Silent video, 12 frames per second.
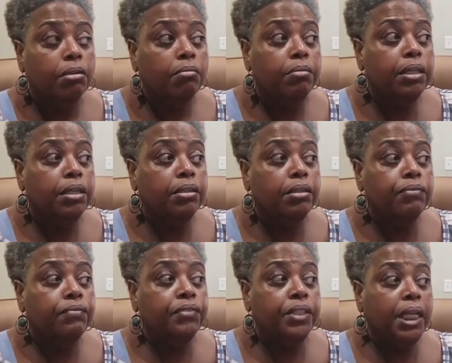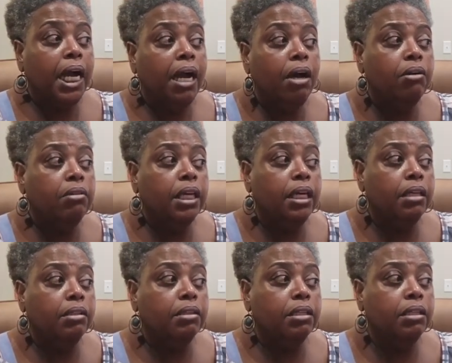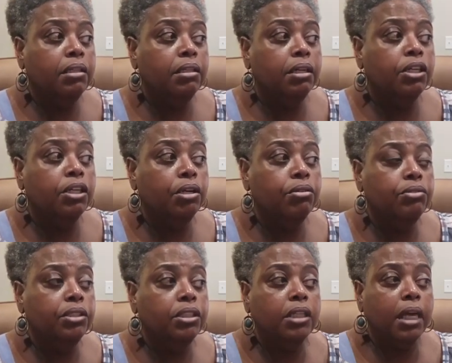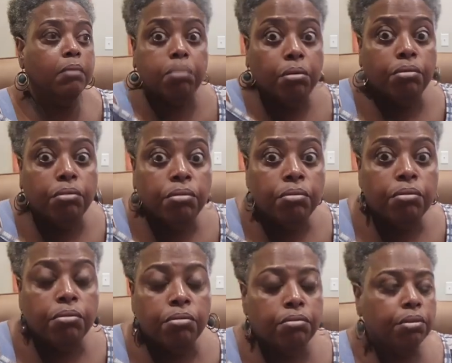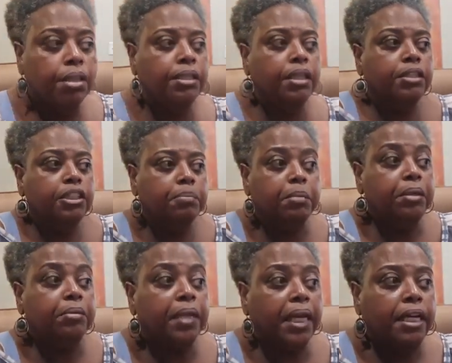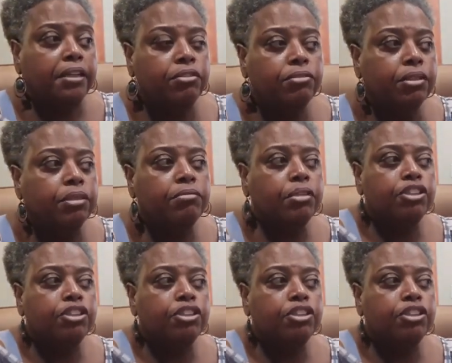But for y'all that think a ghost is like boo, and then a spirit ain't,